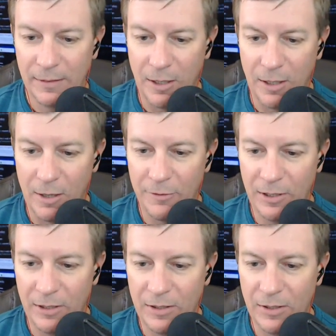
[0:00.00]
Off
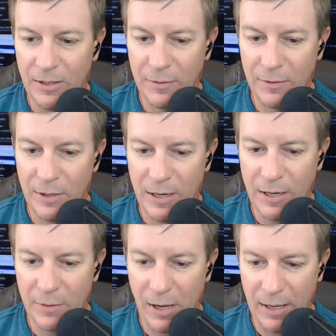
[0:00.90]
into Never
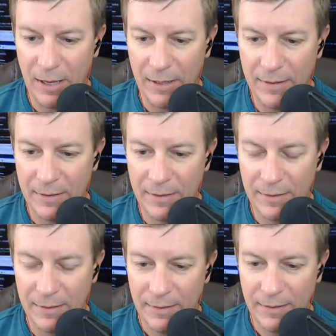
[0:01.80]
Never Land.
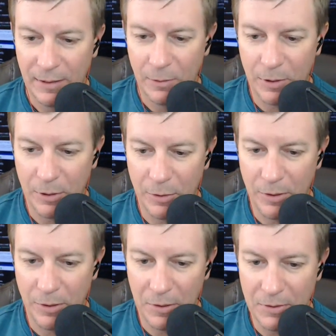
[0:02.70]
Wonder who they're
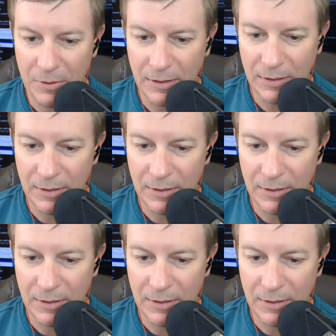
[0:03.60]
using.